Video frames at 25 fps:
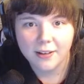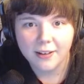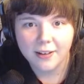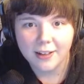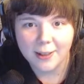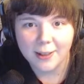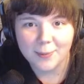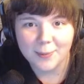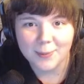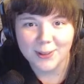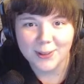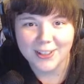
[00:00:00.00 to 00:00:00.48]

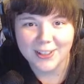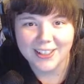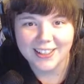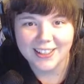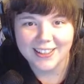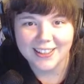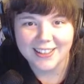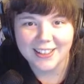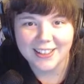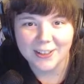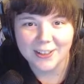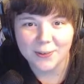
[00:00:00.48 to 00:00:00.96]
I'm looking
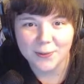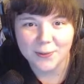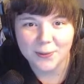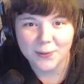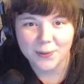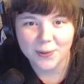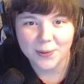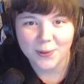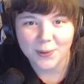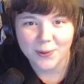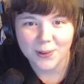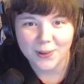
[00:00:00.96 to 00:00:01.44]
at King of
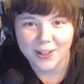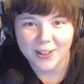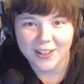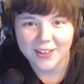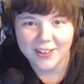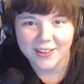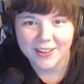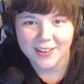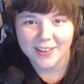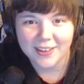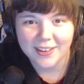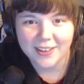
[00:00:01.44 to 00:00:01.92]

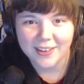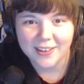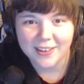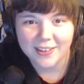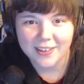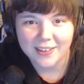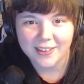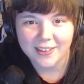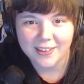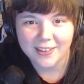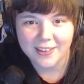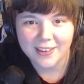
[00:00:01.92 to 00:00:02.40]
Thorn.
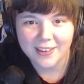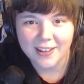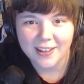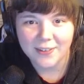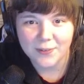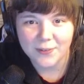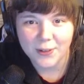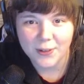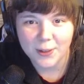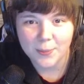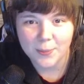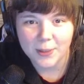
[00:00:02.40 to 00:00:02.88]
They have
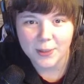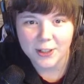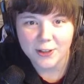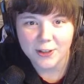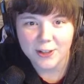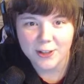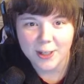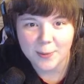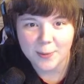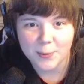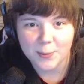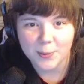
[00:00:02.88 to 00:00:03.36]
very big
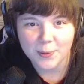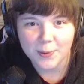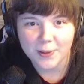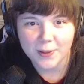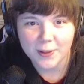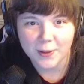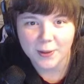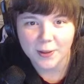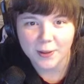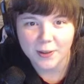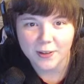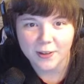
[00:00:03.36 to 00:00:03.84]
shapes with
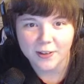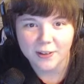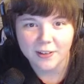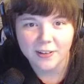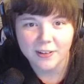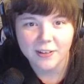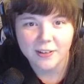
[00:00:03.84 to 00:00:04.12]
their